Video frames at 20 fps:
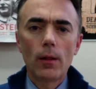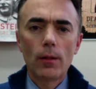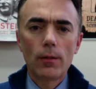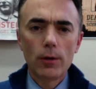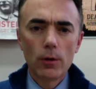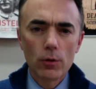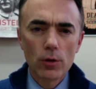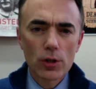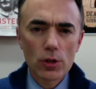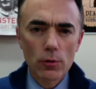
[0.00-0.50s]
The
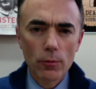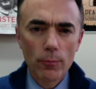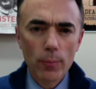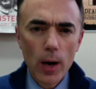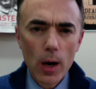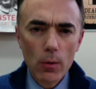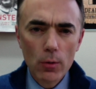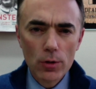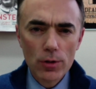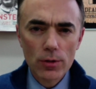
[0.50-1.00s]
units of
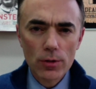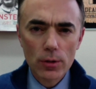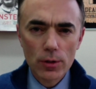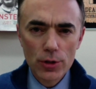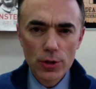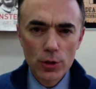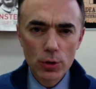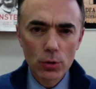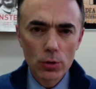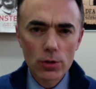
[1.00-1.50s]
powers are
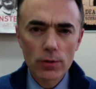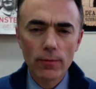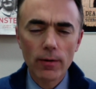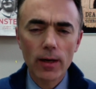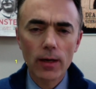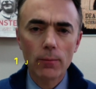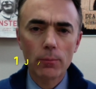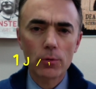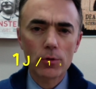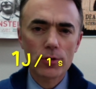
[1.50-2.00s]
joules
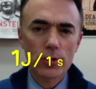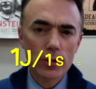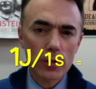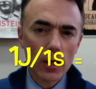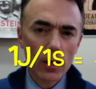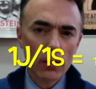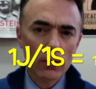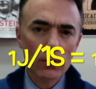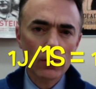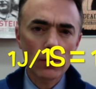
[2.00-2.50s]
divided per
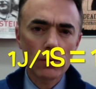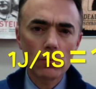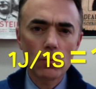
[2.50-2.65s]
second,